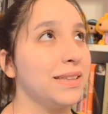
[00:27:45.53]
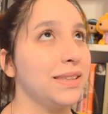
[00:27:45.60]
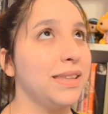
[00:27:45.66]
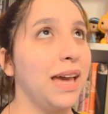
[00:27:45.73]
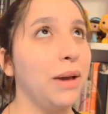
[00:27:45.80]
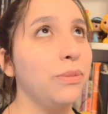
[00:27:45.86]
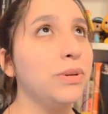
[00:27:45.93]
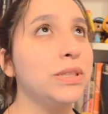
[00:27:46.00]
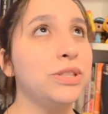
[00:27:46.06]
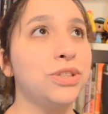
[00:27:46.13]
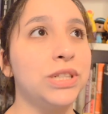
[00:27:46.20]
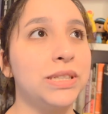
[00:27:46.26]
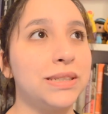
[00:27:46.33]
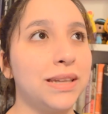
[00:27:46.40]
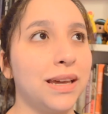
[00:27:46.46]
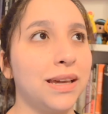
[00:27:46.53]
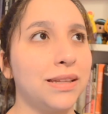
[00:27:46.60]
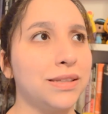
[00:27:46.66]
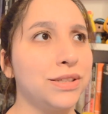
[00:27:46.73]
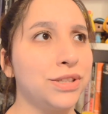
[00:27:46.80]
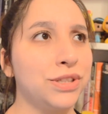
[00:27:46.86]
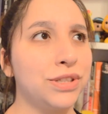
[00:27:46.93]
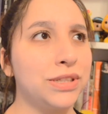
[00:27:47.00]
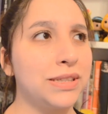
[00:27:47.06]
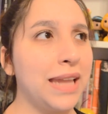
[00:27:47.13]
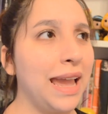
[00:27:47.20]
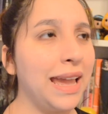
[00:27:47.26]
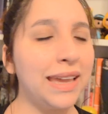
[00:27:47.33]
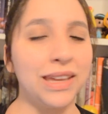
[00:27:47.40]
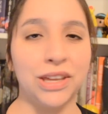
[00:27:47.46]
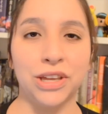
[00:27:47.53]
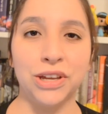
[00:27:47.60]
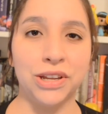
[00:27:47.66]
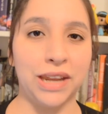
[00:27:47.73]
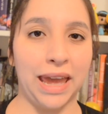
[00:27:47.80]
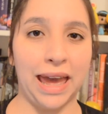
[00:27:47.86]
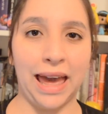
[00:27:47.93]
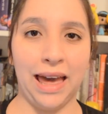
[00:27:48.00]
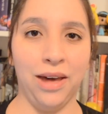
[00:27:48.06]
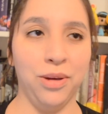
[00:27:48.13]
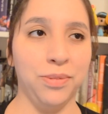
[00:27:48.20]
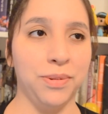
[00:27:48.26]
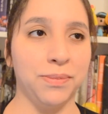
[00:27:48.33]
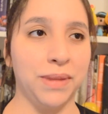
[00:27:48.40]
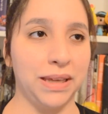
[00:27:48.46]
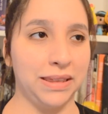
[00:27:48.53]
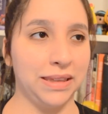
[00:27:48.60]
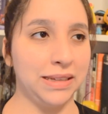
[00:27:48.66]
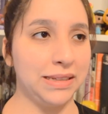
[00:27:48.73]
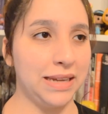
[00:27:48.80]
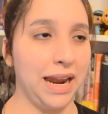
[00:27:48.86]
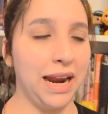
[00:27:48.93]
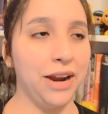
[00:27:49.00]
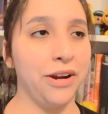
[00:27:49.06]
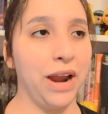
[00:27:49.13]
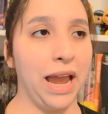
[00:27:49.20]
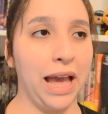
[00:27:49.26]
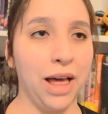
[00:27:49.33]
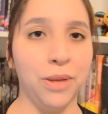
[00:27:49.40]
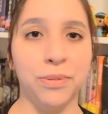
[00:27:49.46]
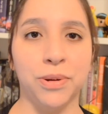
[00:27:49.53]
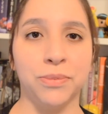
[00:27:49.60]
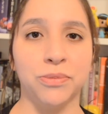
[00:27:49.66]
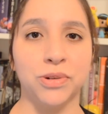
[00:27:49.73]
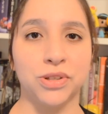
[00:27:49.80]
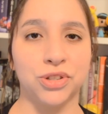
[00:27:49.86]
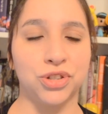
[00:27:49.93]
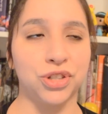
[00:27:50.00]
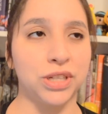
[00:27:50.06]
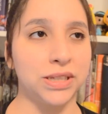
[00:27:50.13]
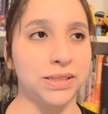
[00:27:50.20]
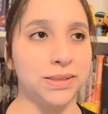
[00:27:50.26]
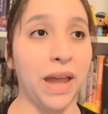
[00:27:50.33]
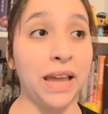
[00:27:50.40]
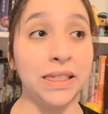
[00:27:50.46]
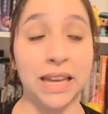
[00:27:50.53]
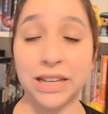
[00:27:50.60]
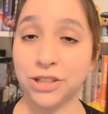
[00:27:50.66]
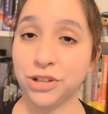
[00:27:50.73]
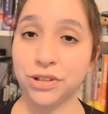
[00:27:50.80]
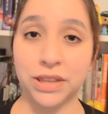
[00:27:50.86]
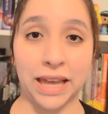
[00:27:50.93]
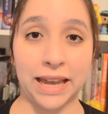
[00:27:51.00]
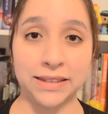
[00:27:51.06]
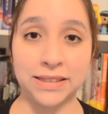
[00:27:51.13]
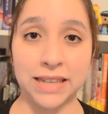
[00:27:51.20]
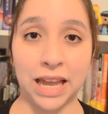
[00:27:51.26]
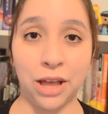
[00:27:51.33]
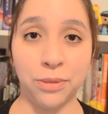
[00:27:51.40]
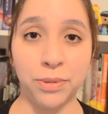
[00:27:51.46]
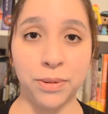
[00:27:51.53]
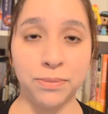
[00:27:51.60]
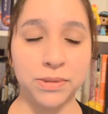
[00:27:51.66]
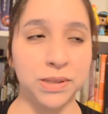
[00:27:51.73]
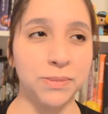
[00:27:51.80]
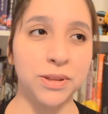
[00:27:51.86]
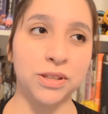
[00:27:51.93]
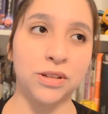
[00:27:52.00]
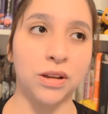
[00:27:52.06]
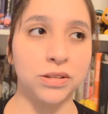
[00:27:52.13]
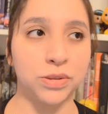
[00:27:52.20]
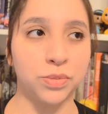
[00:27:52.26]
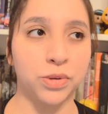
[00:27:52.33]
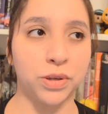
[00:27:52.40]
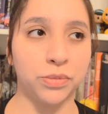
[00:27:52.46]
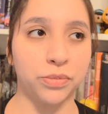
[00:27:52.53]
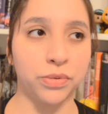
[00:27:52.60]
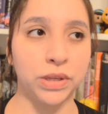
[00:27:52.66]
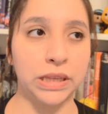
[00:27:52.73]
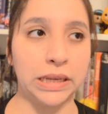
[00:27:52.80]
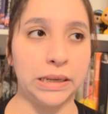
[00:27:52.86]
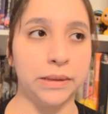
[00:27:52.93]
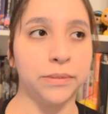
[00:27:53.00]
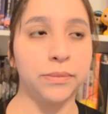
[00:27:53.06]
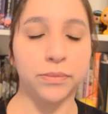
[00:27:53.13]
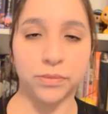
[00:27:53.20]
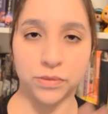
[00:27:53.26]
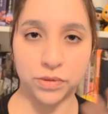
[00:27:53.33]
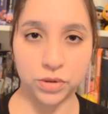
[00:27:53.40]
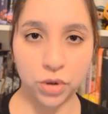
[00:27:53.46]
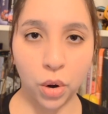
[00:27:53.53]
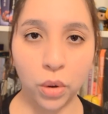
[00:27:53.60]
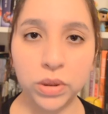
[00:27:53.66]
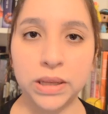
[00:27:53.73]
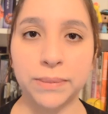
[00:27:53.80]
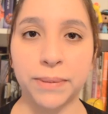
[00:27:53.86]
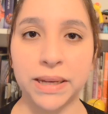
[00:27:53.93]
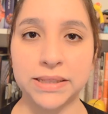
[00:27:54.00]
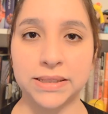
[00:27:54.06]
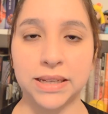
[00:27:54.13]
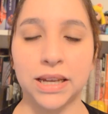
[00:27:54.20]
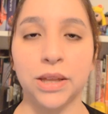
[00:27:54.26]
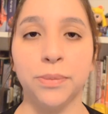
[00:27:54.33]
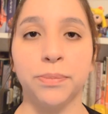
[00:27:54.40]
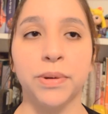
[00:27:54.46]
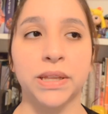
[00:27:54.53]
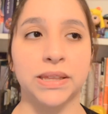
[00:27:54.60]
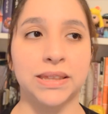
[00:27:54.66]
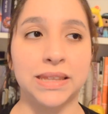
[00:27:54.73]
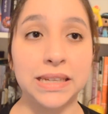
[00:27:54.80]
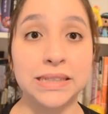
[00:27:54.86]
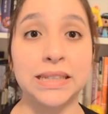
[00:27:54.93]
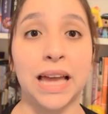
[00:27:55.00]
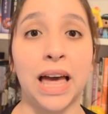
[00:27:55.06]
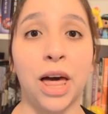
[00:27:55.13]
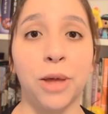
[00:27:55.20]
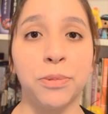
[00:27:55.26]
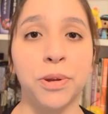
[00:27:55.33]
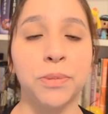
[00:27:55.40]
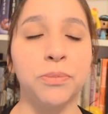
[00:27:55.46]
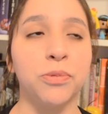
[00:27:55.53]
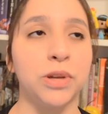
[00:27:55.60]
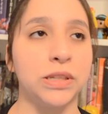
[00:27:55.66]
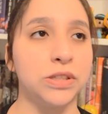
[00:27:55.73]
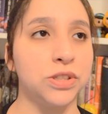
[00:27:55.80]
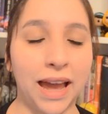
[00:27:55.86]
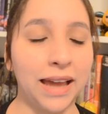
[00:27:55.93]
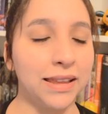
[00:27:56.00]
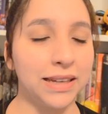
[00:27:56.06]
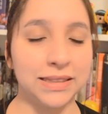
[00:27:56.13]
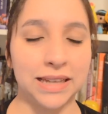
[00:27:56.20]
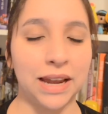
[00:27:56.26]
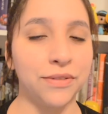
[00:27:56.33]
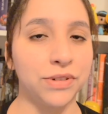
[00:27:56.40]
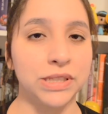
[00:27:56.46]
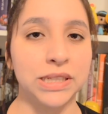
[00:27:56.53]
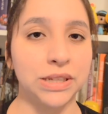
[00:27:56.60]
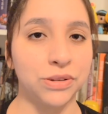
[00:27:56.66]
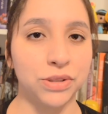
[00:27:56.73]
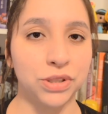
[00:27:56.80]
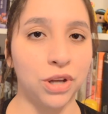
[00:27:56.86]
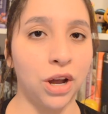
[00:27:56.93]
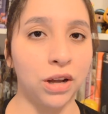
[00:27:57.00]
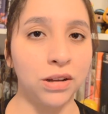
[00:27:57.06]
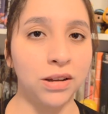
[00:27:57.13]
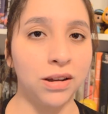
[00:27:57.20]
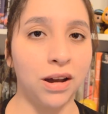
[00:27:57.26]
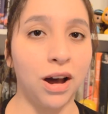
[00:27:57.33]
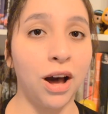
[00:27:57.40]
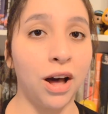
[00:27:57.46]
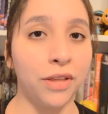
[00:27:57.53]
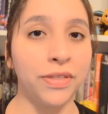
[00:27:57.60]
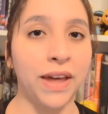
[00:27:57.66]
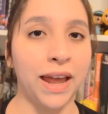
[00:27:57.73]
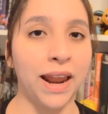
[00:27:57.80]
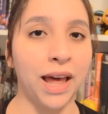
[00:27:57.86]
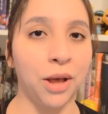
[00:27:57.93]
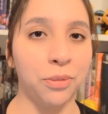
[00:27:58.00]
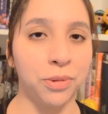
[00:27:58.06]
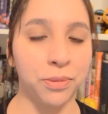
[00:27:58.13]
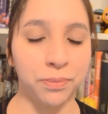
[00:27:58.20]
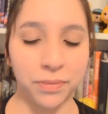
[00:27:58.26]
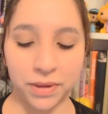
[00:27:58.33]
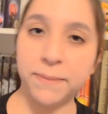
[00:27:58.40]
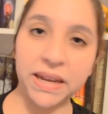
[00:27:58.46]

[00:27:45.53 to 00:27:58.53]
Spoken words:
That was just a dang good album. Like, the entire album was just, I liked her last album. Some of the songs weren't really totally my style, but this album was, I liked every single song on that album.